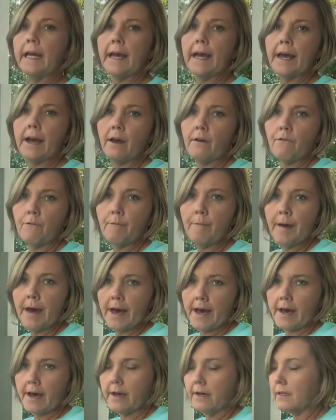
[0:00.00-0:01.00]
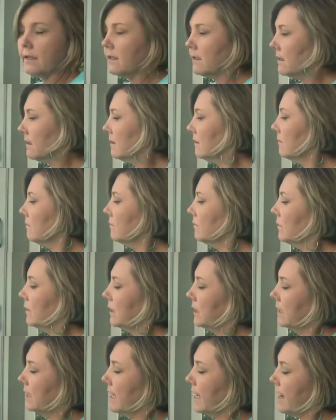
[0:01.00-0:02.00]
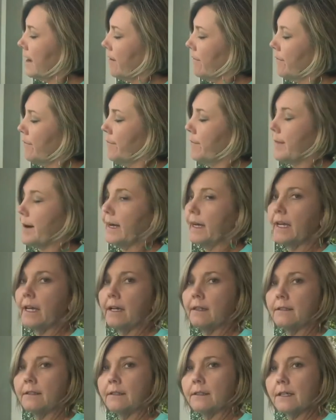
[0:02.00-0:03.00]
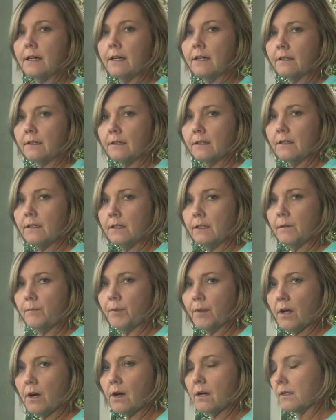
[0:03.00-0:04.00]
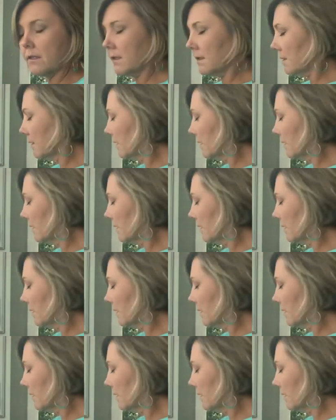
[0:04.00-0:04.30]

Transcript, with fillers: half bags, one and a half of my gallon-sized Ziplocs.